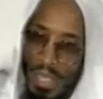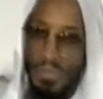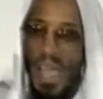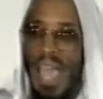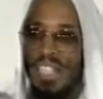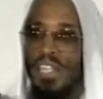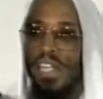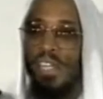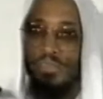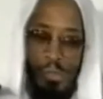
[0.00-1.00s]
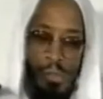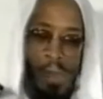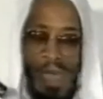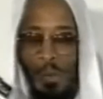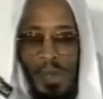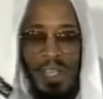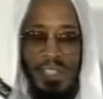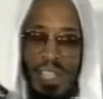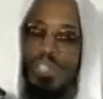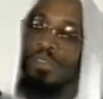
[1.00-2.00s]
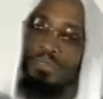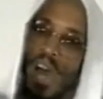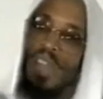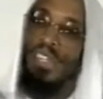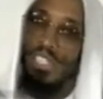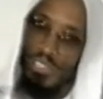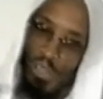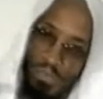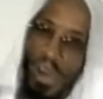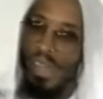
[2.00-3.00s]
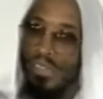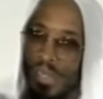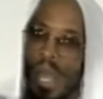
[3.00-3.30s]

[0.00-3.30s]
If I asked any of you to bear witness that your father is your father,